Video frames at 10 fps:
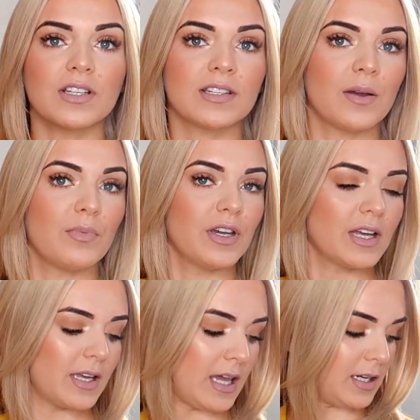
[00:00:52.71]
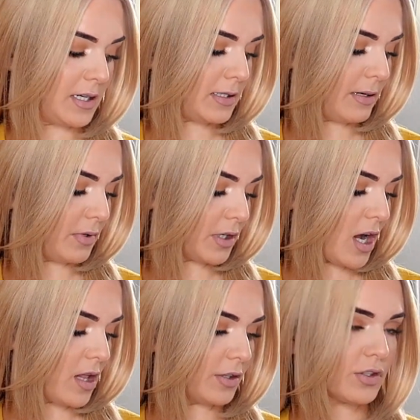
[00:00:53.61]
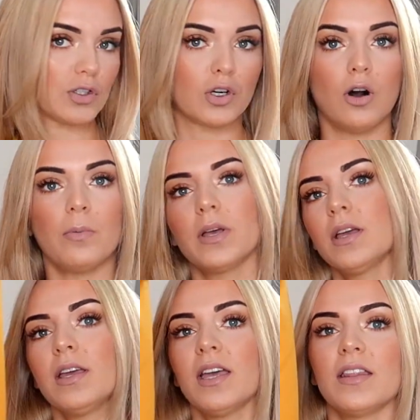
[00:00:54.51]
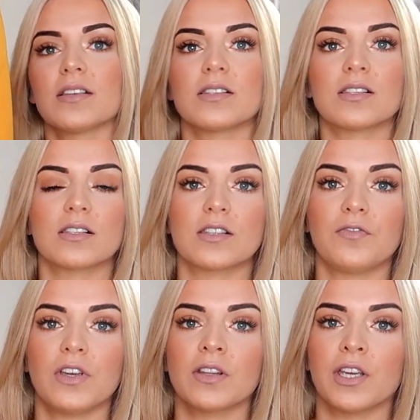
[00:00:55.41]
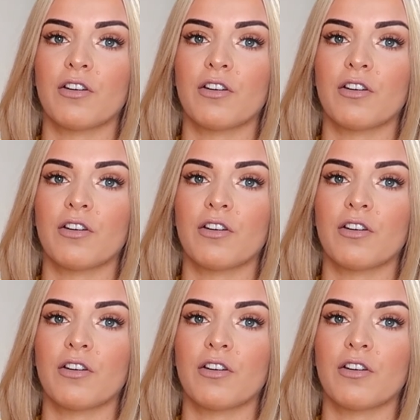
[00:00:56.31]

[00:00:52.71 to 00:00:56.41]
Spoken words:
and I'm wearing a kind of similar coloured top, and this is severely